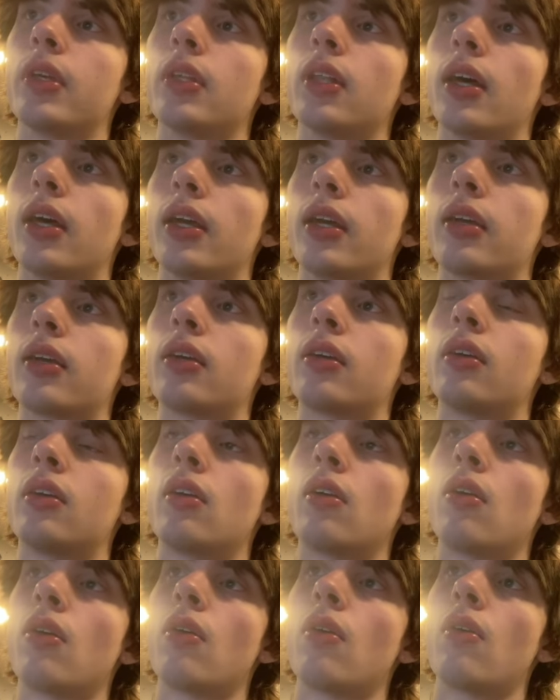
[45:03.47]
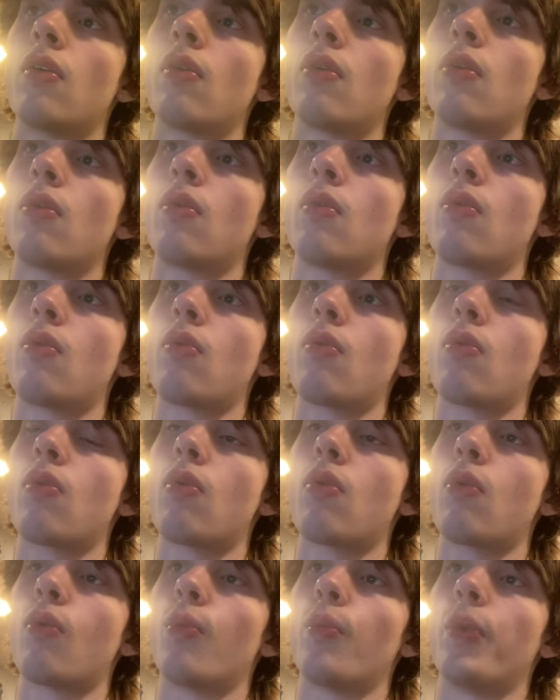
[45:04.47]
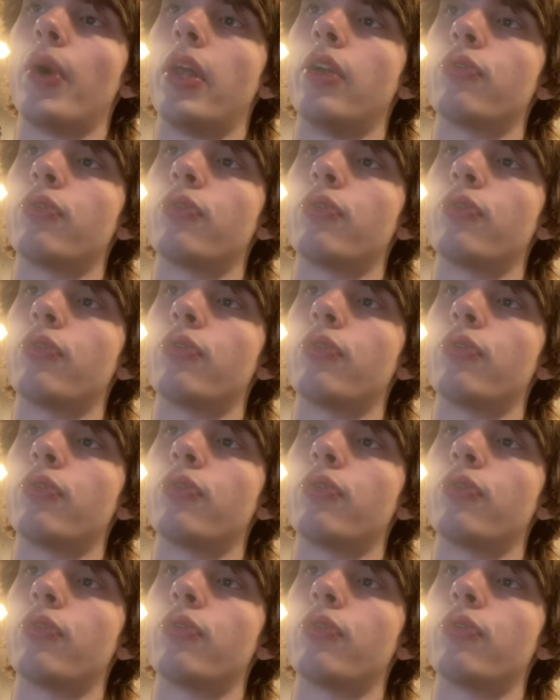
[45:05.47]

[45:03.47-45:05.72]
like went